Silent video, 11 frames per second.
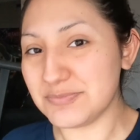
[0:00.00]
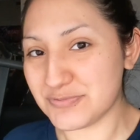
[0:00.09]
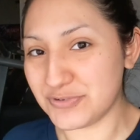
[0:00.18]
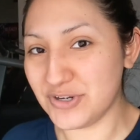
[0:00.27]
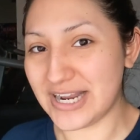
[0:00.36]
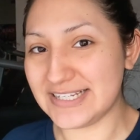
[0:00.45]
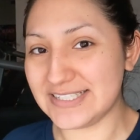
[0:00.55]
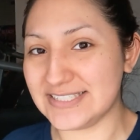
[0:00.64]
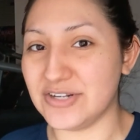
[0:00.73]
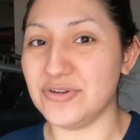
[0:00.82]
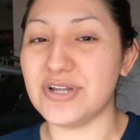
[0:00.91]
clips for you guys,
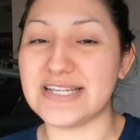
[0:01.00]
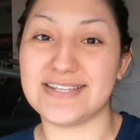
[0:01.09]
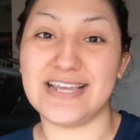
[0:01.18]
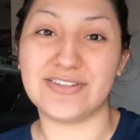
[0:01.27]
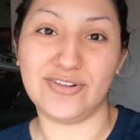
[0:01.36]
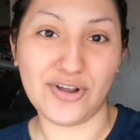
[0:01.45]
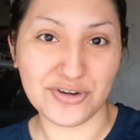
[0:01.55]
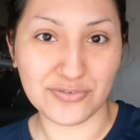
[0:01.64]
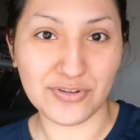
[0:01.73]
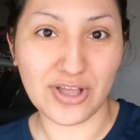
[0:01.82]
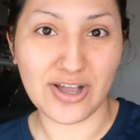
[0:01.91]
because I know you guys like the
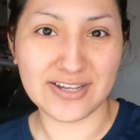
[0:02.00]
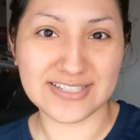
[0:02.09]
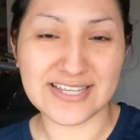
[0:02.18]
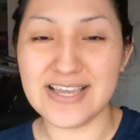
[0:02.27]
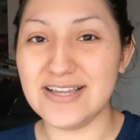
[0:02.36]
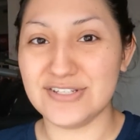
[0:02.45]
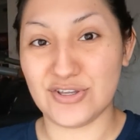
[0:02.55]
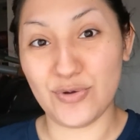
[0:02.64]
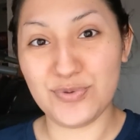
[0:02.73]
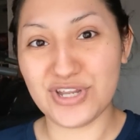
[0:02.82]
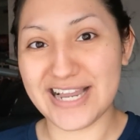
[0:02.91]
longer vlogs. So I
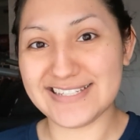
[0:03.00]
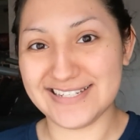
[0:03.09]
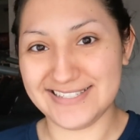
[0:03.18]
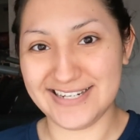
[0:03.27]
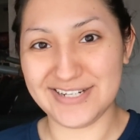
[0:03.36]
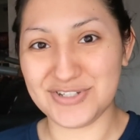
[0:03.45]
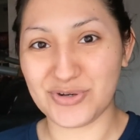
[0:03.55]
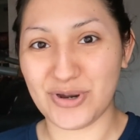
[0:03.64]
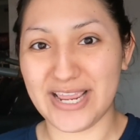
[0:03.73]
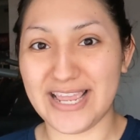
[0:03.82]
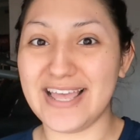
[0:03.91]
hope you guys did
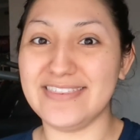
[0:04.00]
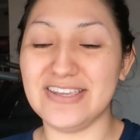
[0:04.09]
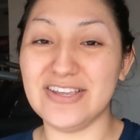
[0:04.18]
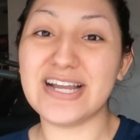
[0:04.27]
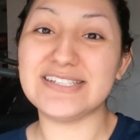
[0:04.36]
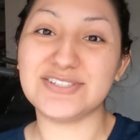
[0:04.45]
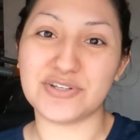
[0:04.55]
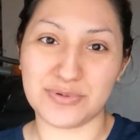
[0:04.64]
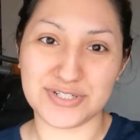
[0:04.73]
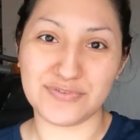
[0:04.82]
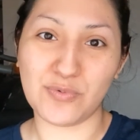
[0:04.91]
enjoy. Thank you guys so
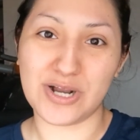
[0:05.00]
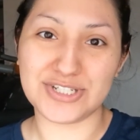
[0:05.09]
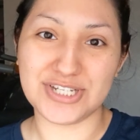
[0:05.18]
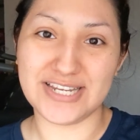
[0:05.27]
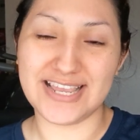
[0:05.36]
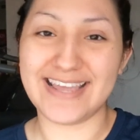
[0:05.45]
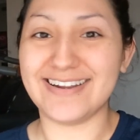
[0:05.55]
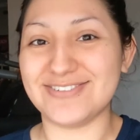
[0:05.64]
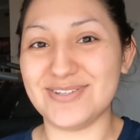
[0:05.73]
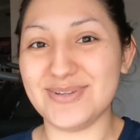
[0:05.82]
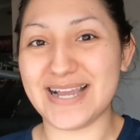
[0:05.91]
much for watching, and
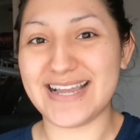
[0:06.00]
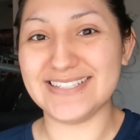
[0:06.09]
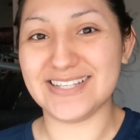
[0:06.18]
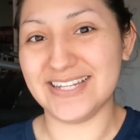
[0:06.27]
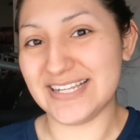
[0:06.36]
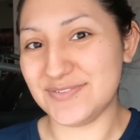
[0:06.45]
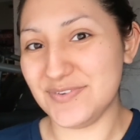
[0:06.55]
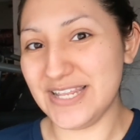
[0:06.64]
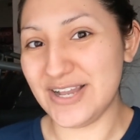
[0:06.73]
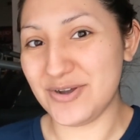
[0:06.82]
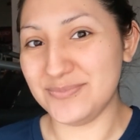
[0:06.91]
I'll see you guys on the next
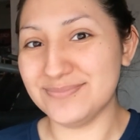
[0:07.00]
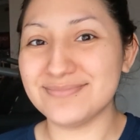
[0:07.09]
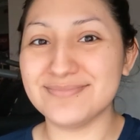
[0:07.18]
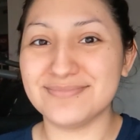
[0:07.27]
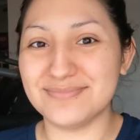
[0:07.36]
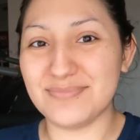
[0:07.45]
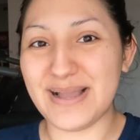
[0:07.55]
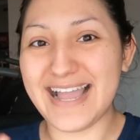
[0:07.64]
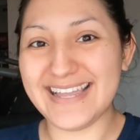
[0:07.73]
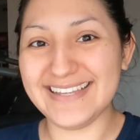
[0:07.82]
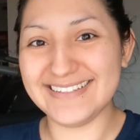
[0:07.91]
video.
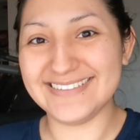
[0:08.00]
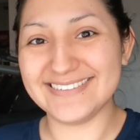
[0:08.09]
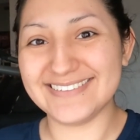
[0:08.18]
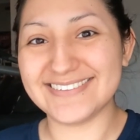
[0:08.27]
Bye!